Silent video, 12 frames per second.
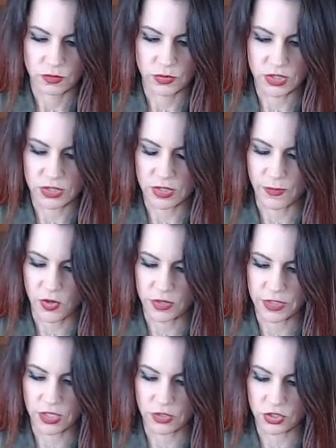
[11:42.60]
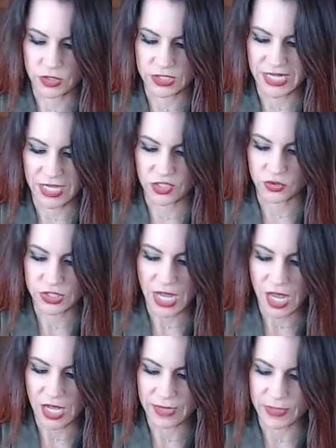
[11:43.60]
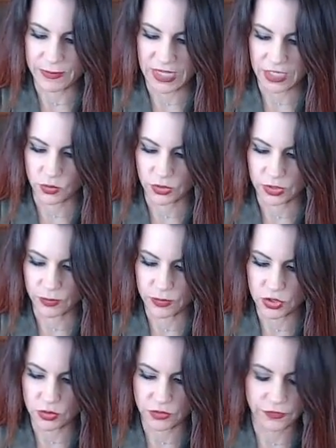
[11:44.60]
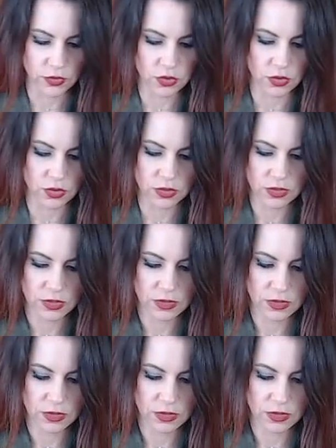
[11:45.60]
put some on there. You can take your time and make it really beautiful.